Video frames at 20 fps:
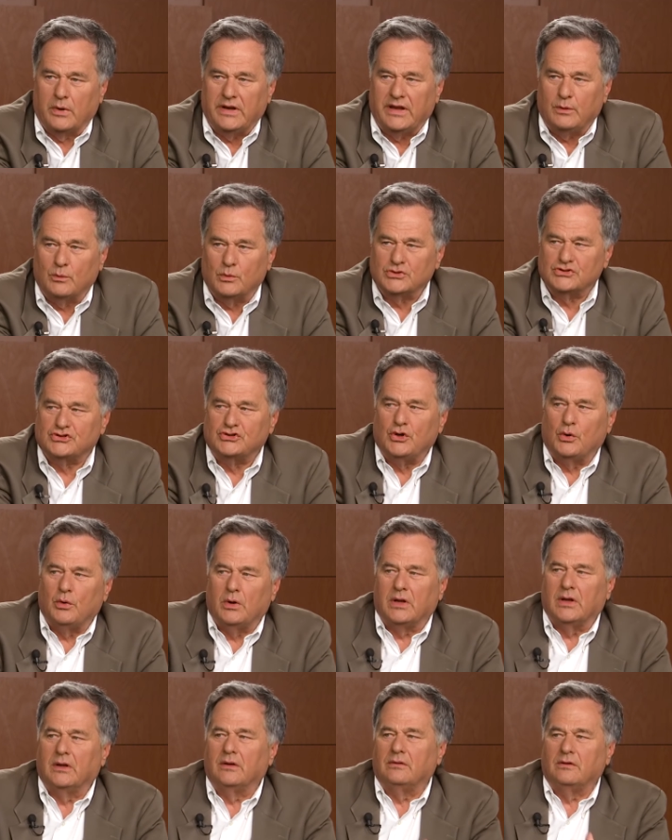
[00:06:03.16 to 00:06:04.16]
he was
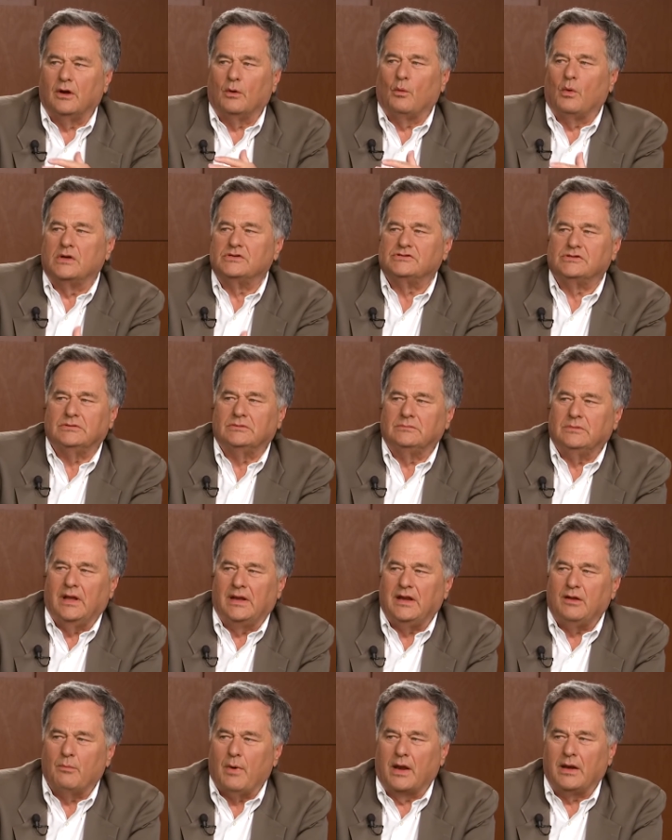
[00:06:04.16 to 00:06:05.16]
doing it, there wasn't
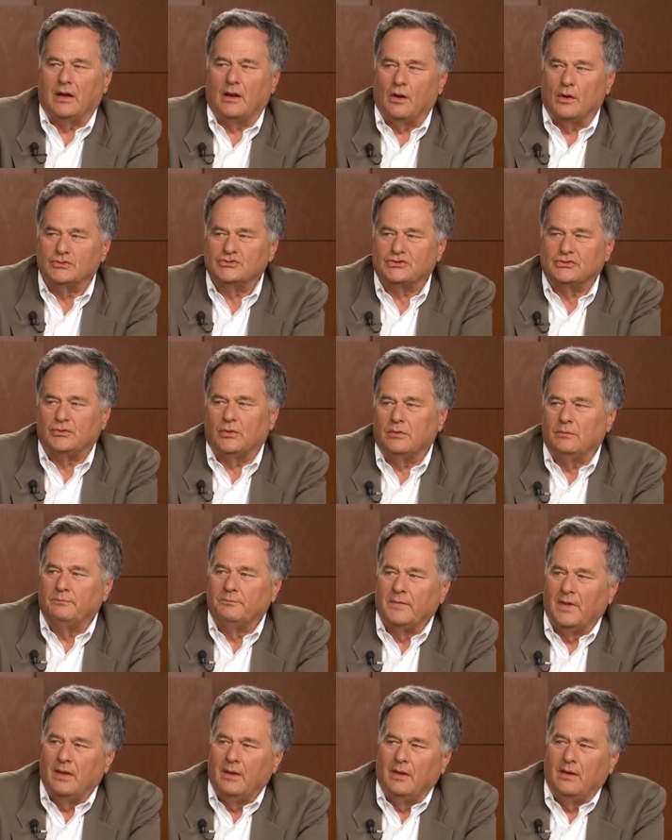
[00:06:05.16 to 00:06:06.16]
anybody close to him,
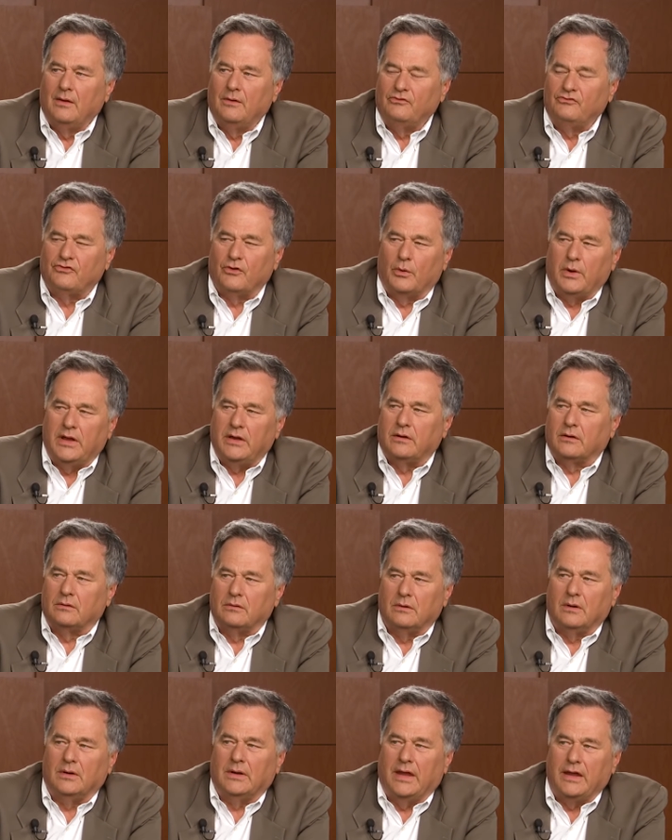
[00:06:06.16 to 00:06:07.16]
so he
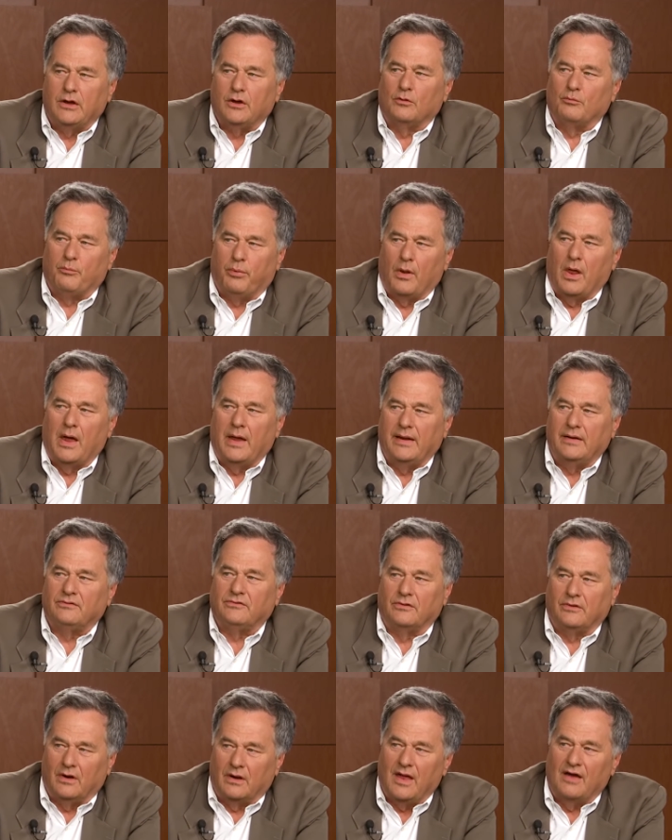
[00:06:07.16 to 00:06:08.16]
could play
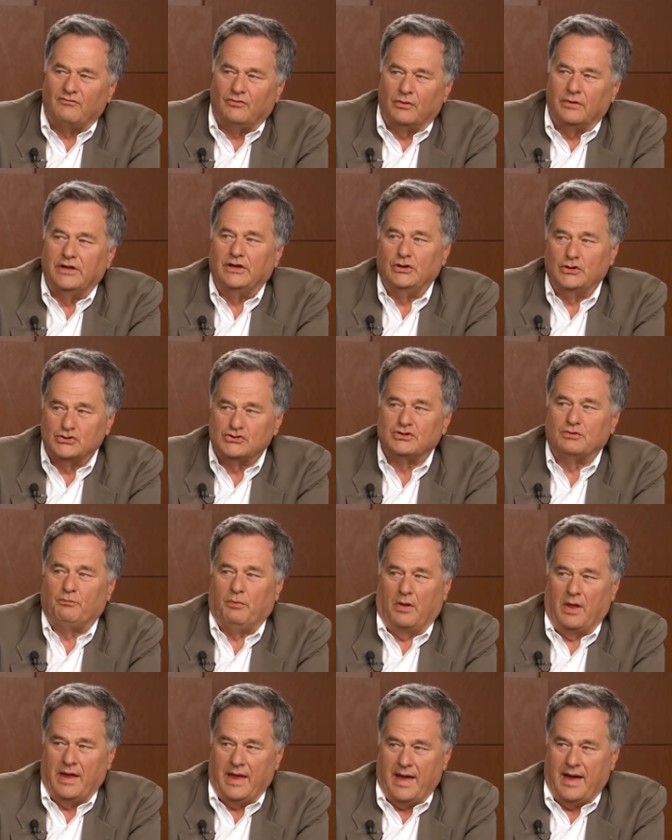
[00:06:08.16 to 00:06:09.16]
to the level he used to
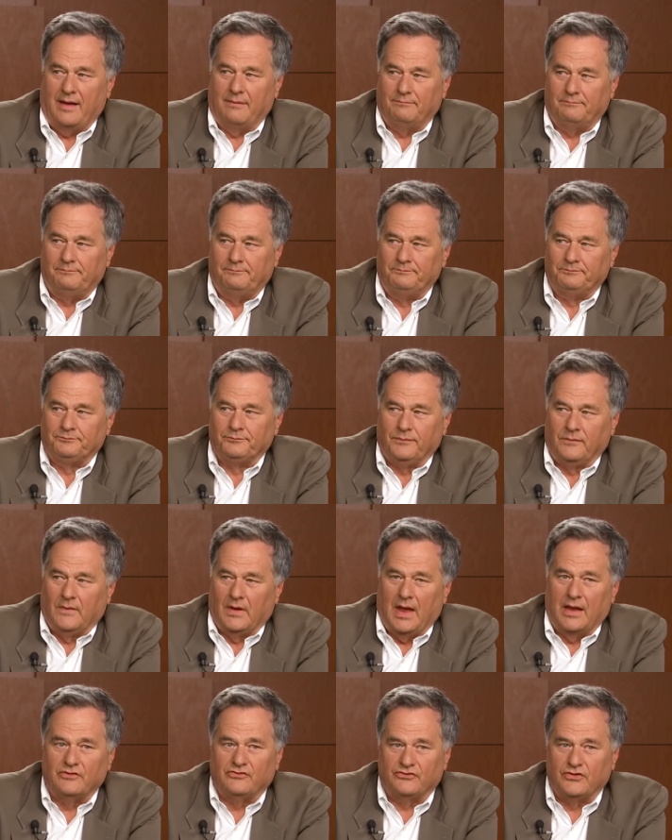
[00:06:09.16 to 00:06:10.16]
play at,
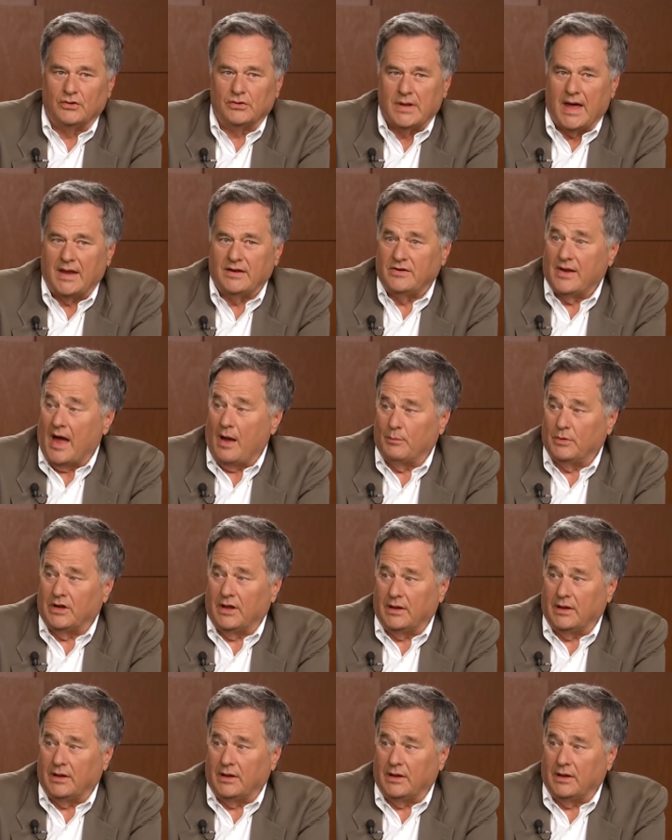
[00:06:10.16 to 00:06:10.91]
and still not dominate.